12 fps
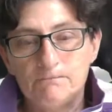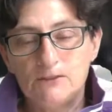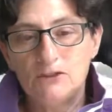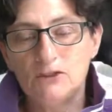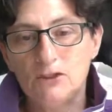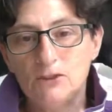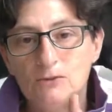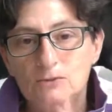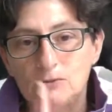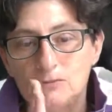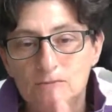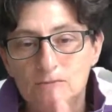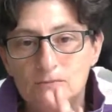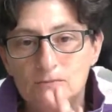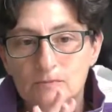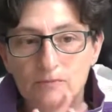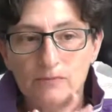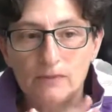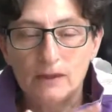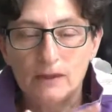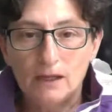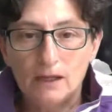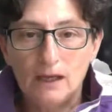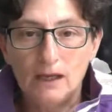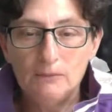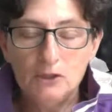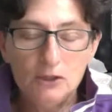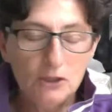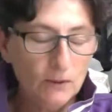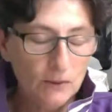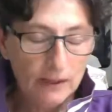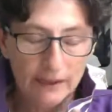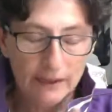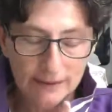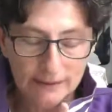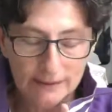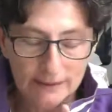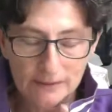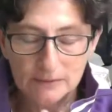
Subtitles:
So, I'm going to go ahead,